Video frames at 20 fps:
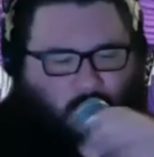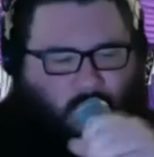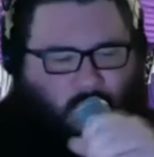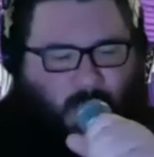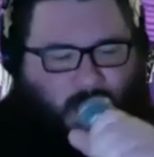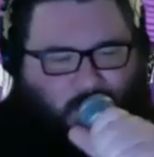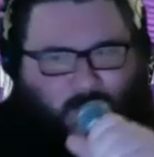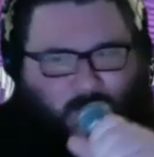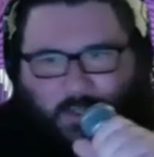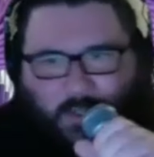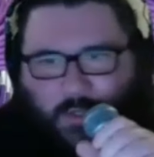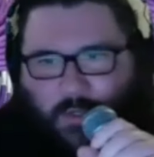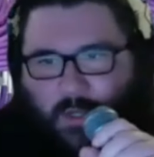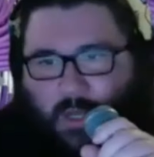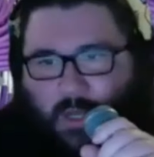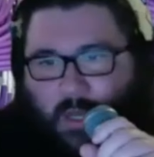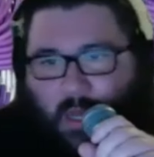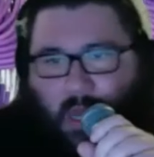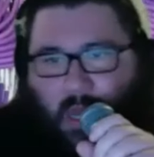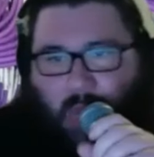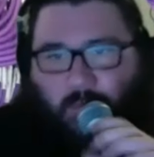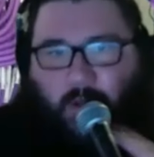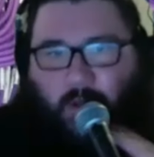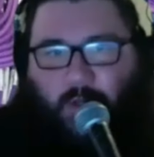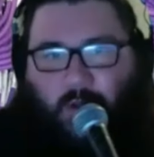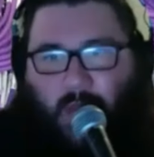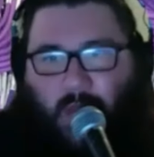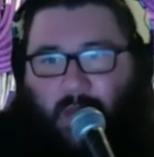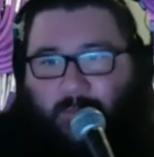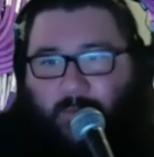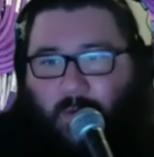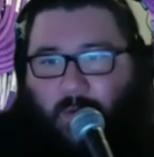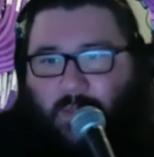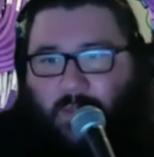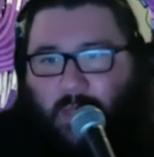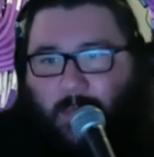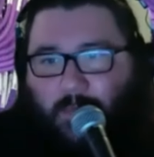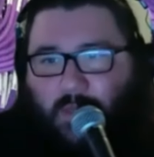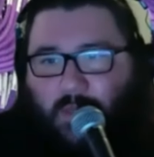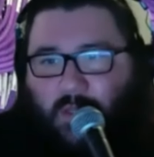Richard. I rigged your headphones
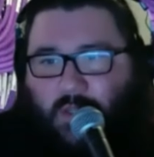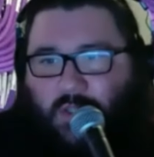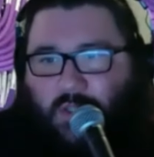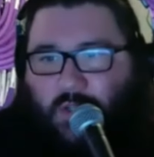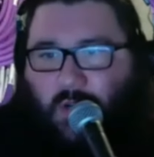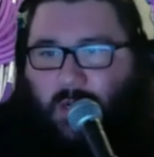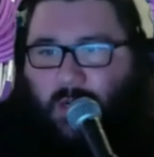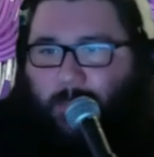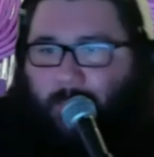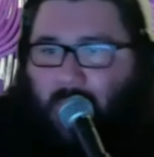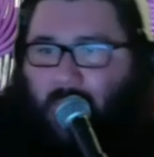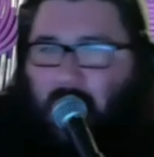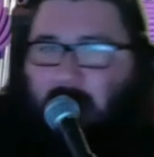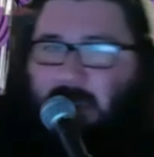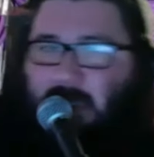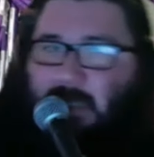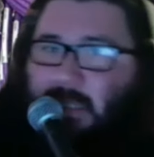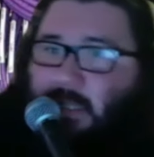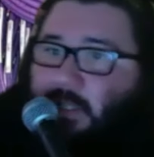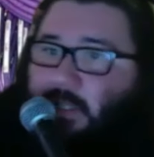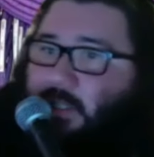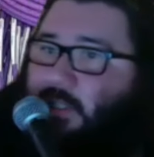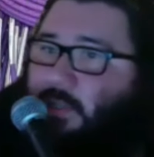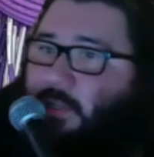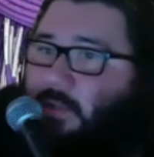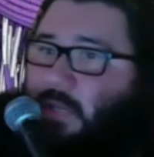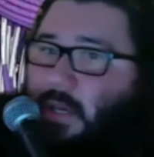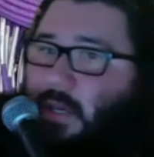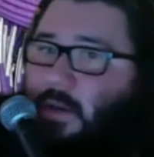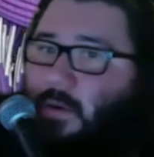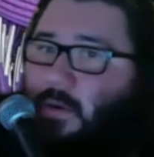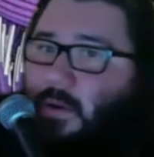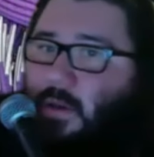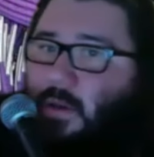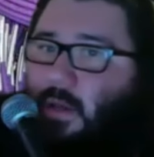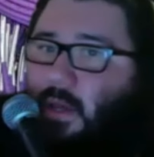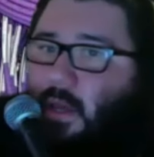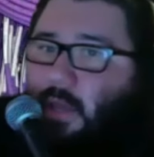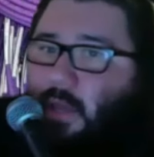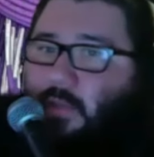up to the circuit box in the studio.
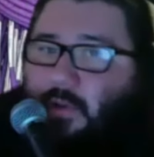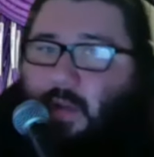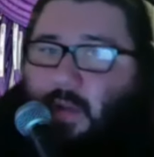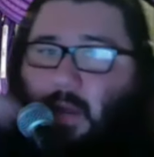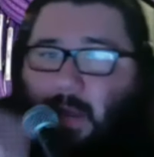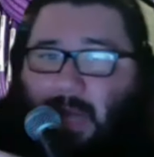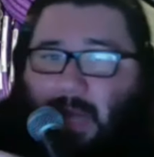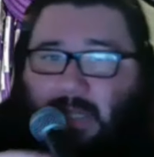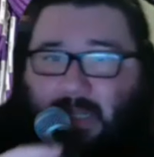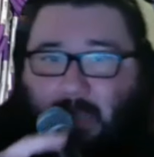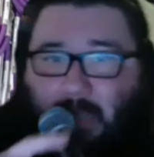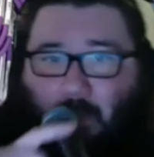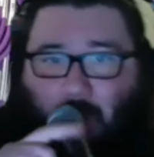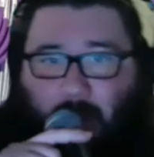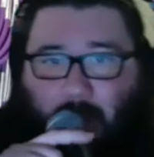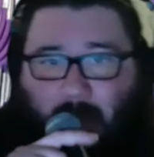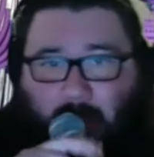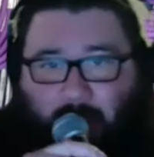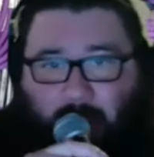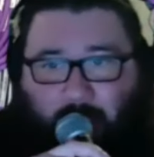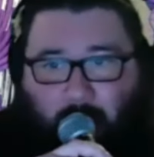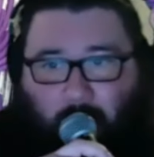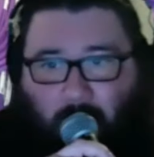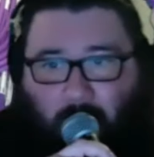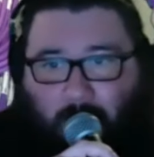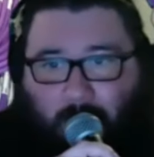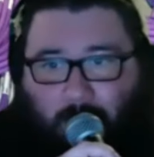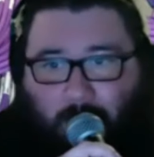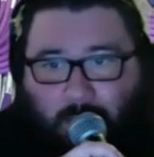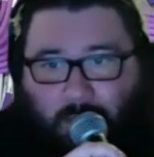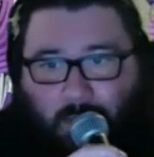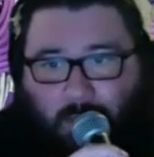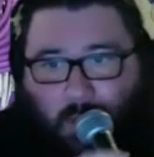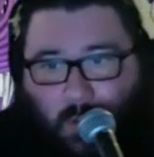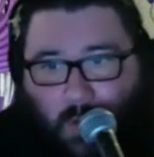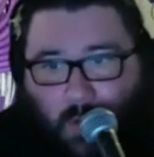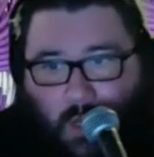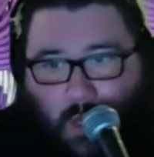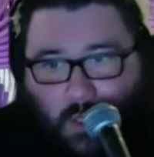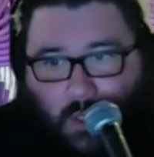They're now actually working defibrillators.
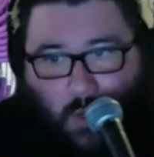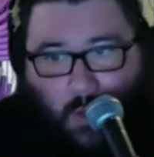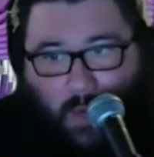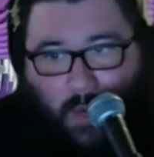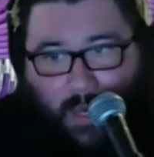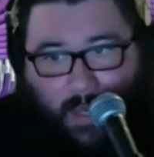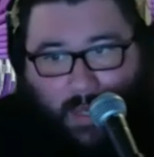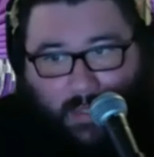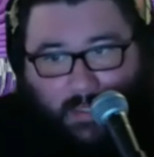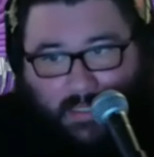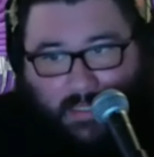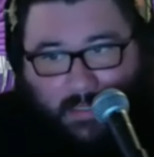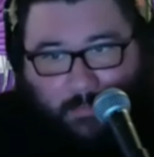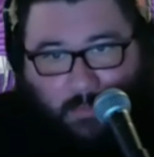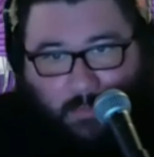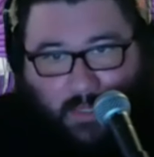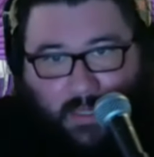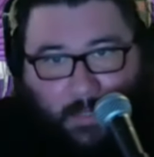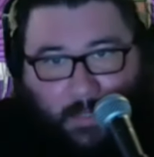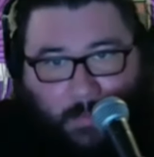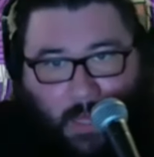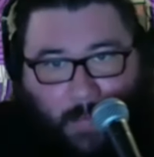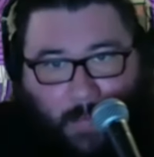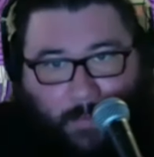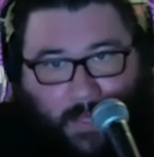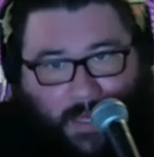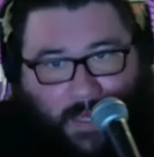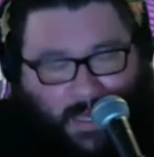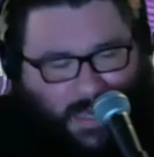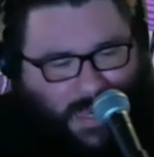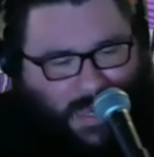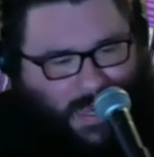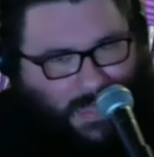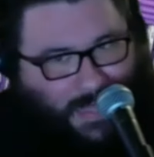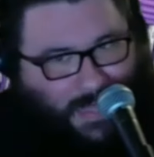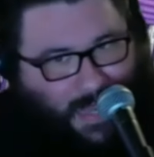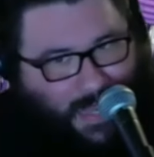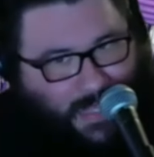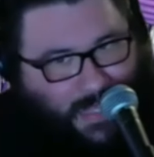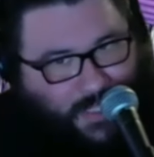So go ahead, split them up and
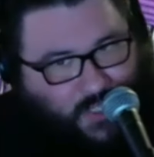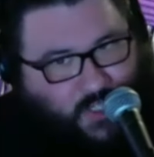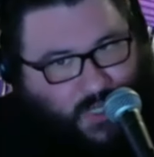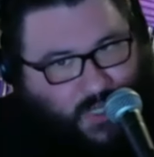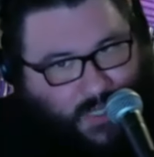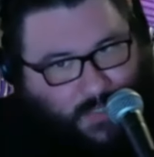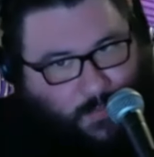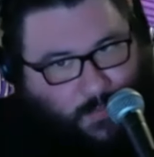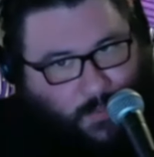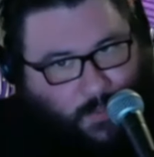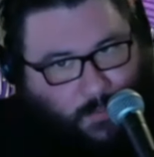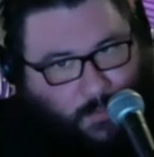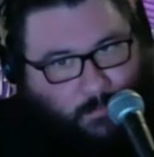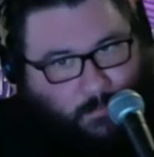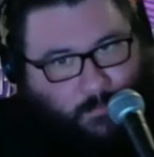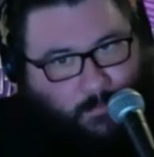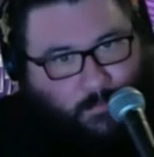hit his chest with them.